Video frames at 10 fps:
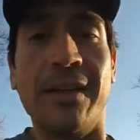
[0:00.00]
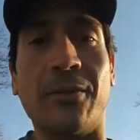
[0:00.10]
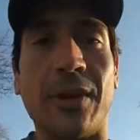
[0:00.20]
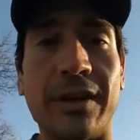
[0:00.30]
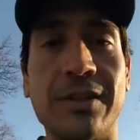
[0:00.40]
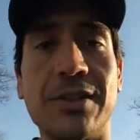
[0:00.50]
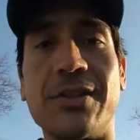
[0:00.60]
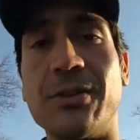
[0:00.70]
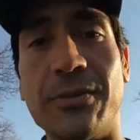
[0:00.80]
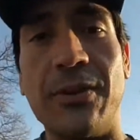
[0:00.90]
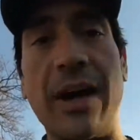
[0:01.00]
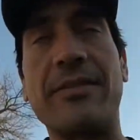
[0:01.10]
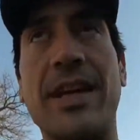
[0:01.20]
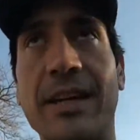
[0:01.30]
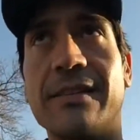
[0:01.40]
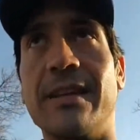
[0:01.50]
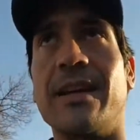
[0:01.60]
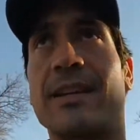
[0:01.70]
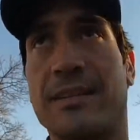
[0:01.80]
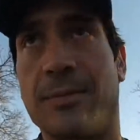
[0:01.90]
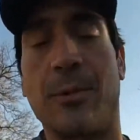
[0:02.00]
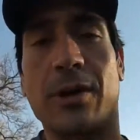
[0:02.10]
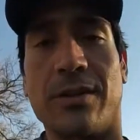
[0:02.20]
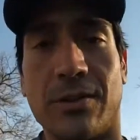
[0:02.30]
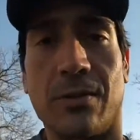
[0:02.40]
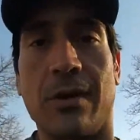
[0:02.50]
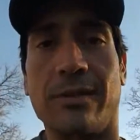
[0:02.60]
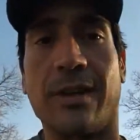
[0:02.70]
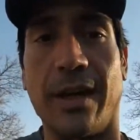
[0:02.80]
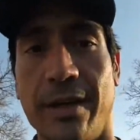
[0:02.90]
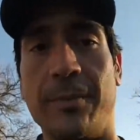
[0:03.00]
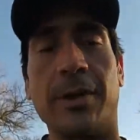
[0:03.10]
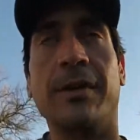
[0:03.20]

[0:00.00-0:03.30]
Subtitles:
We're gonna just do a 5K today because I'm running short on time.